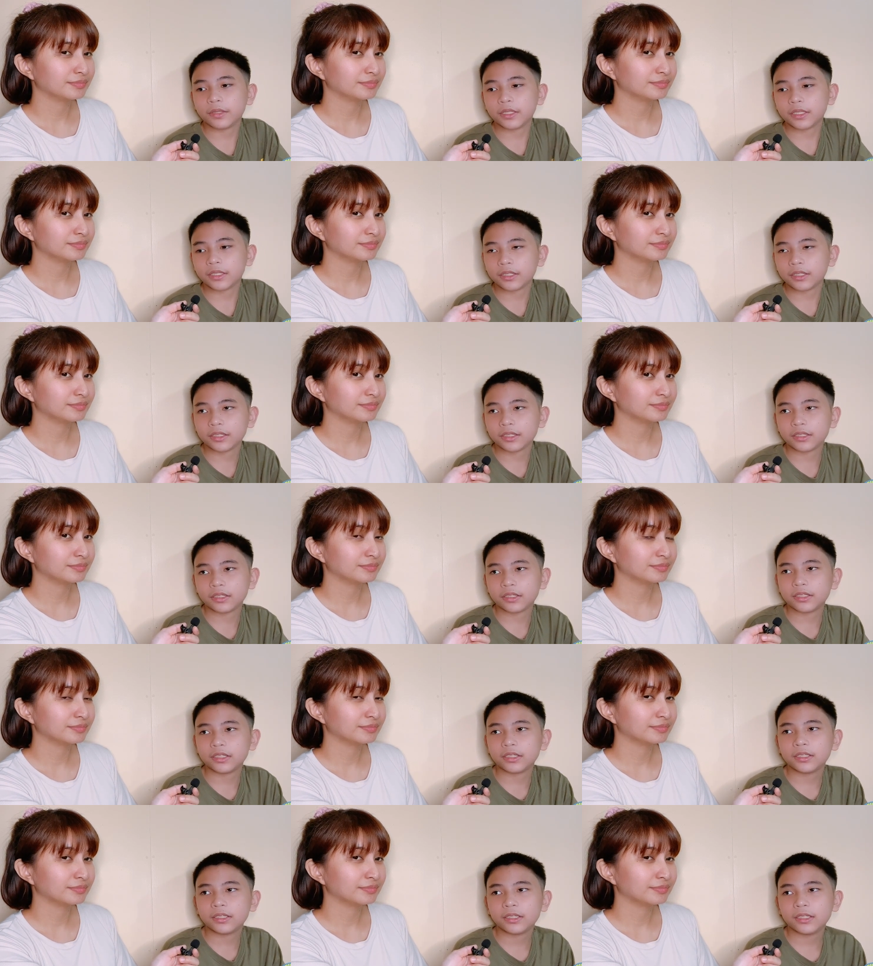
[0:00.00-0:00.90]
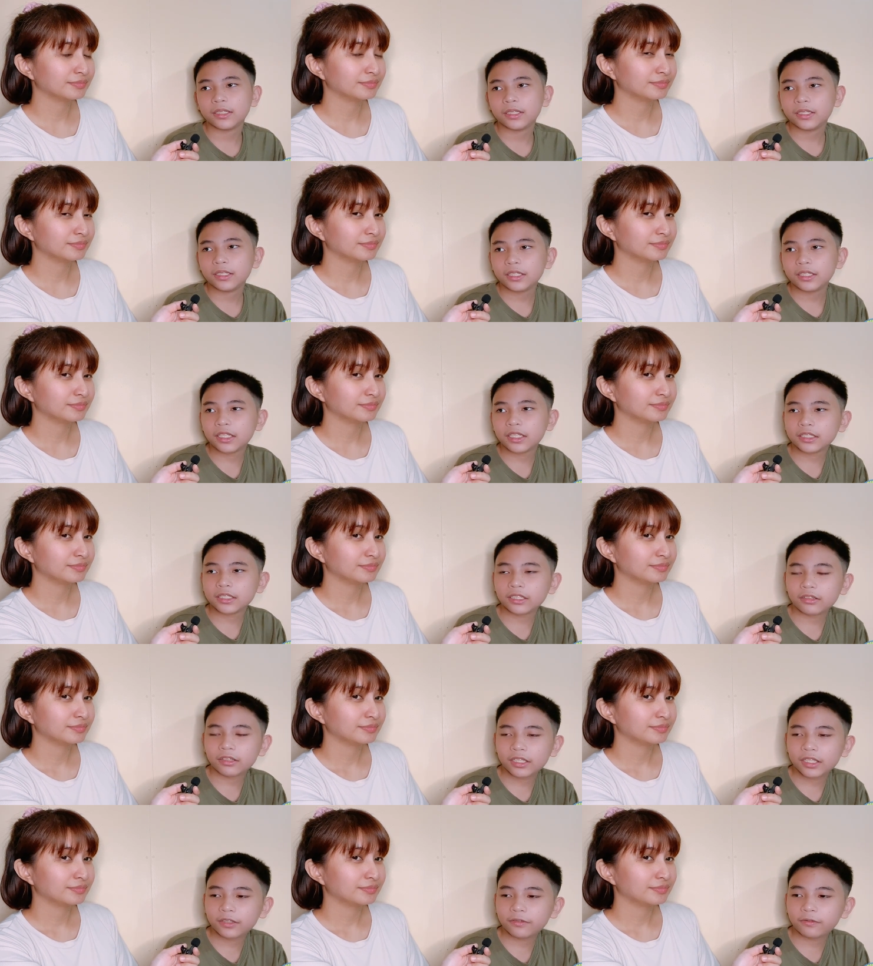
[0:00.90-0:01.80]
Speaker 1: because that's how
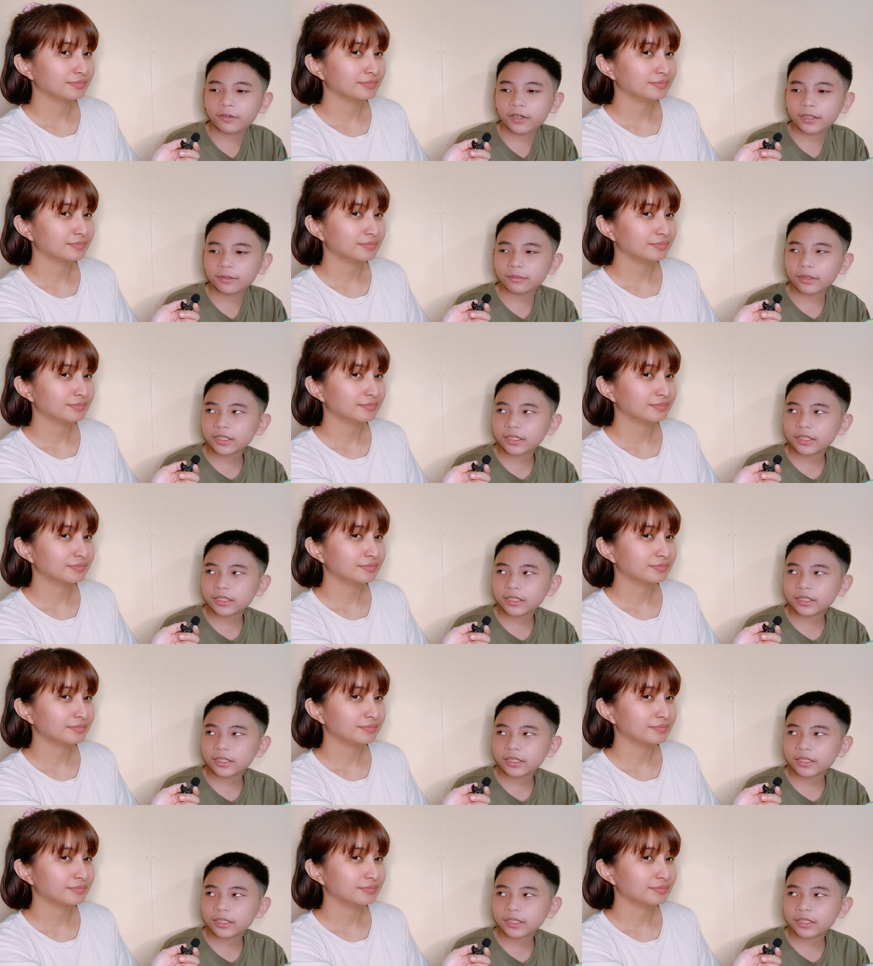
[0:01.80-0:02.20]
I find